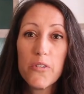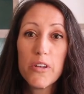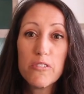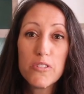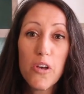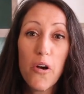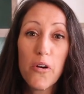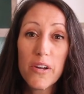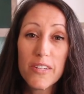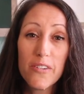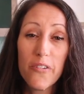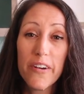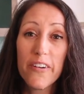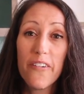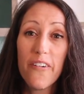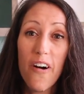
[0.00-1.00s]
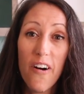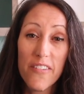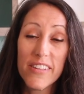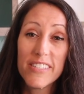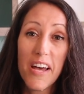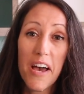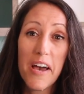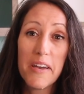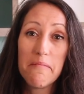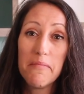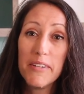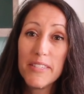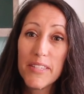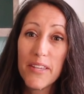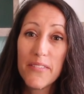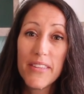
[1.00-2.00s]
We use coconut oil all the
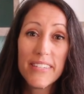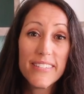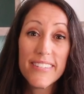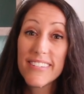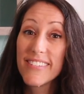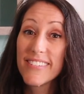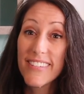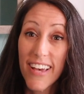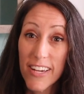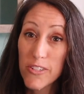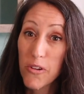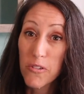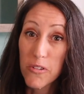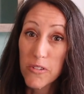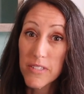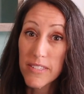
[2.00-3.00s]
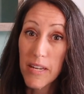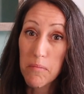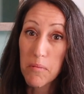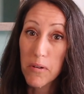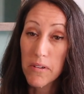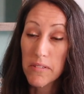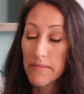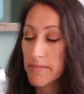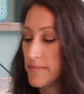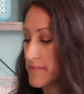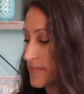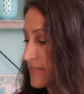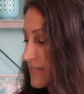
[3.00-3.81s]
time, so this is a total staple.